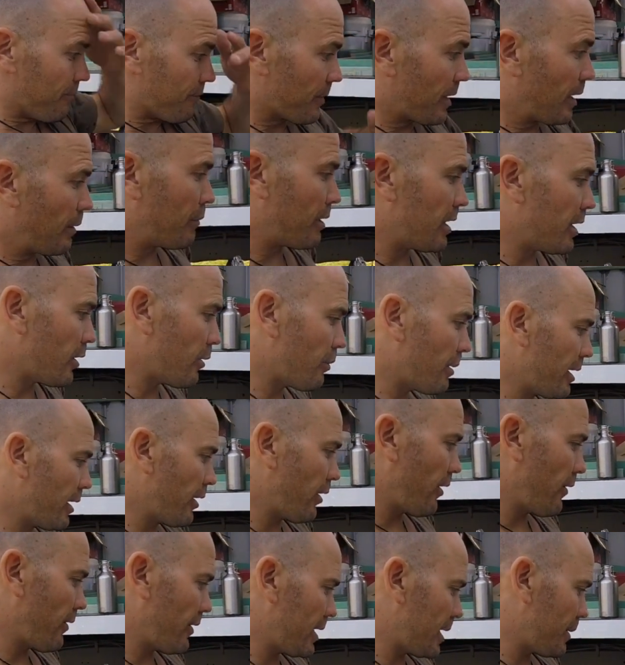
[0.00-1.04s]
I'm a little bit
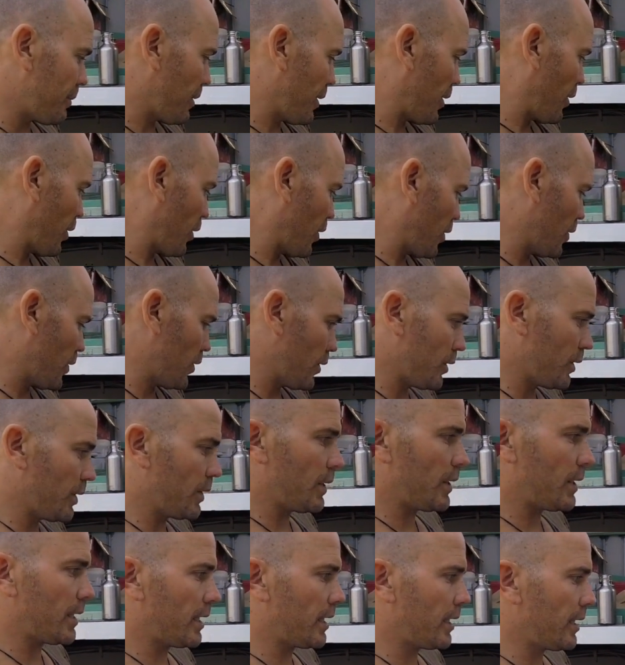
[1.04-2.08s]
nervous
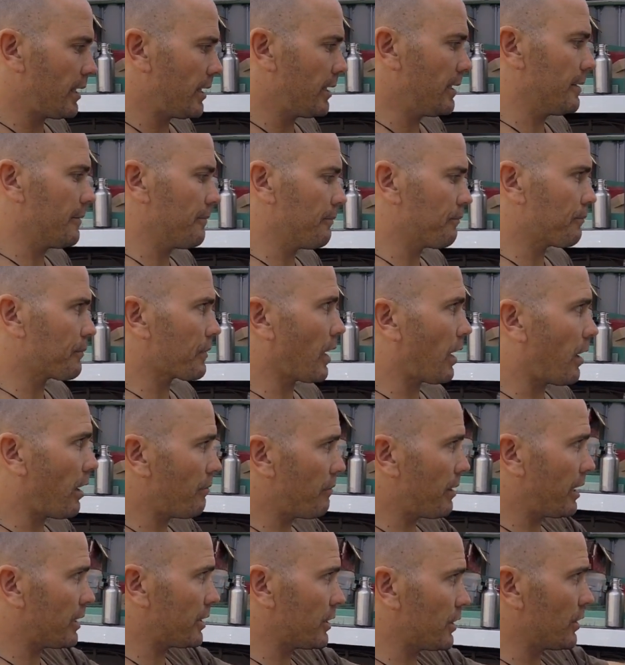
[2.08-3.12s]
because I
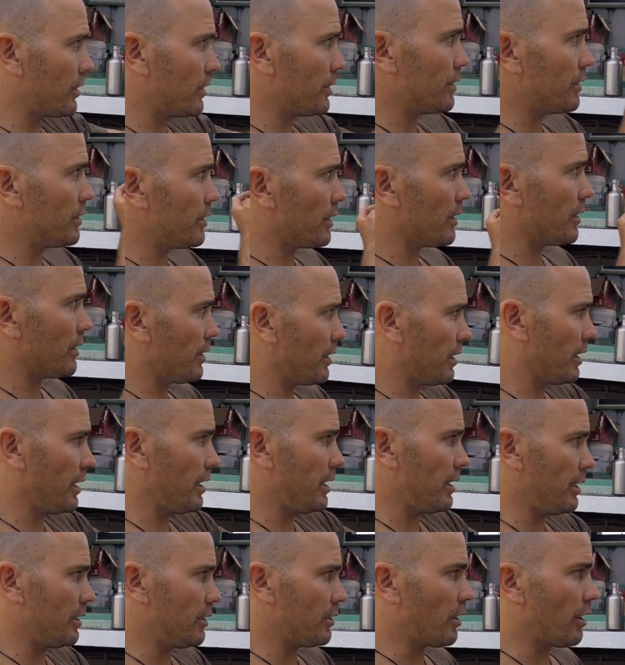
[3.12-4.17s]
measured
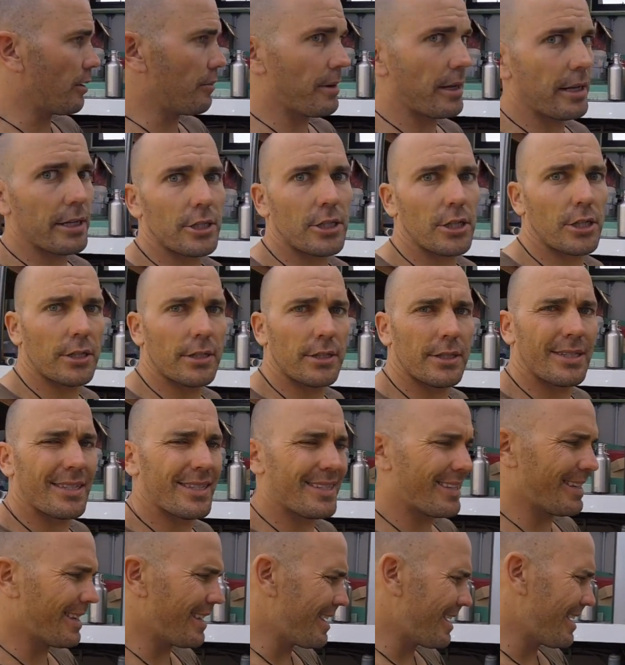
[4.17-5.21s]
the dimensions
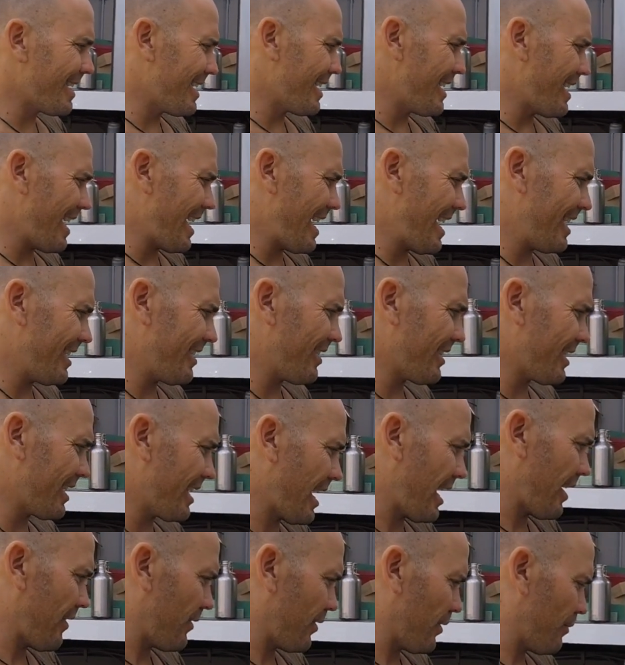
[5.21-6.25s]
and I
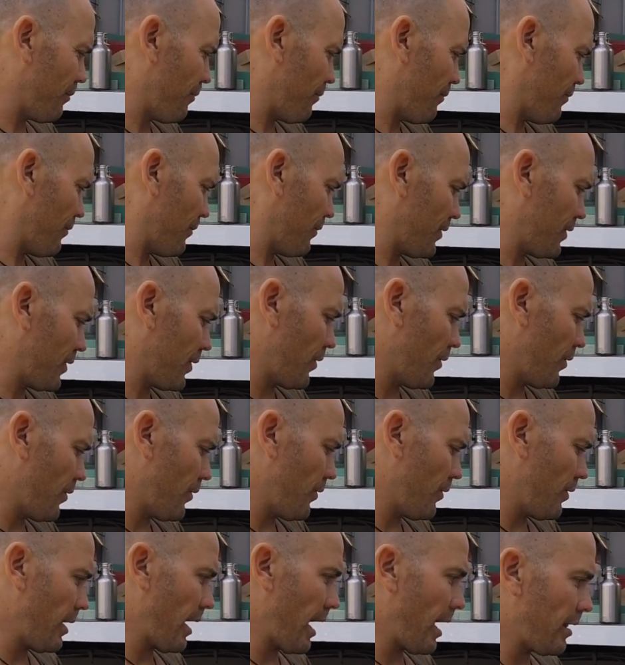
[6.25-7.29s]
gave them to
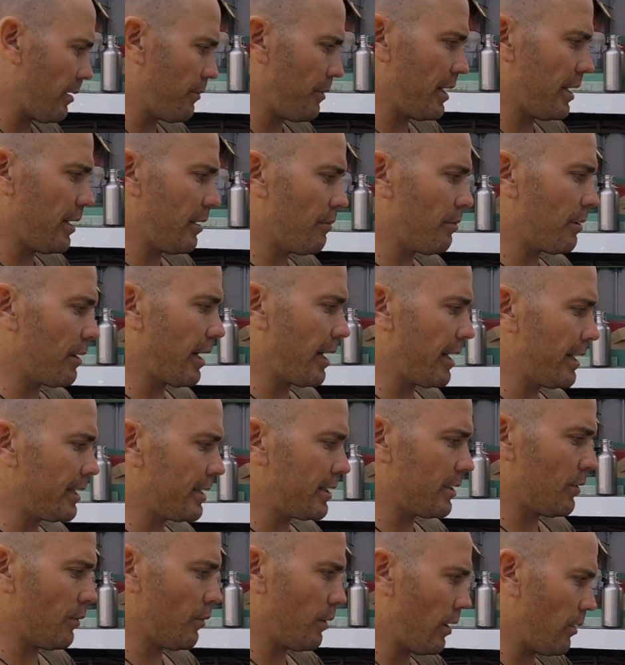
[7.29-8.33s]
the aluminium place
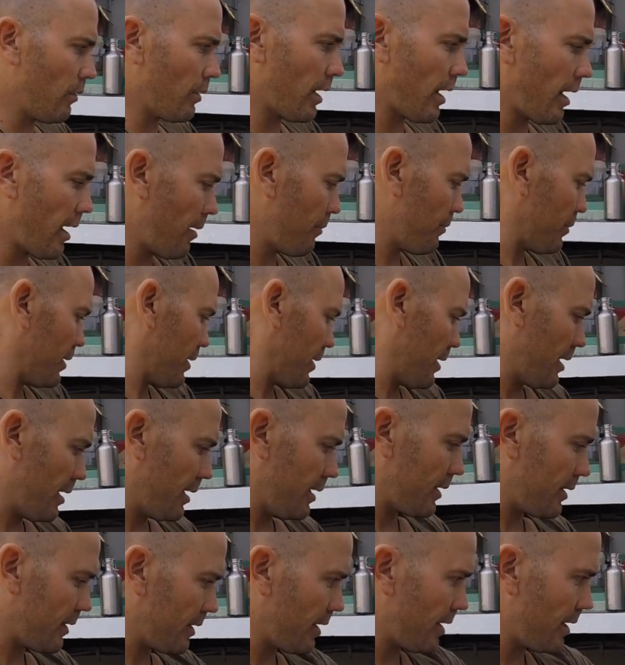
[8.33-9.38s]
to weld up
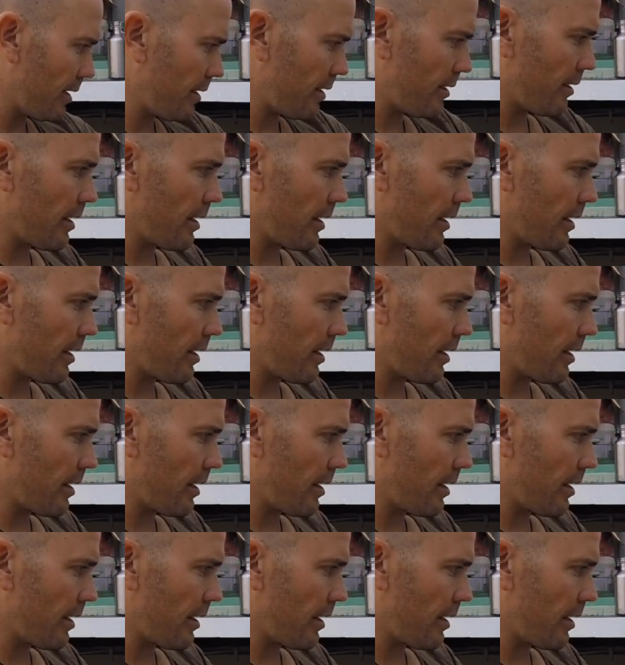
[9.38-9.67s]
this thing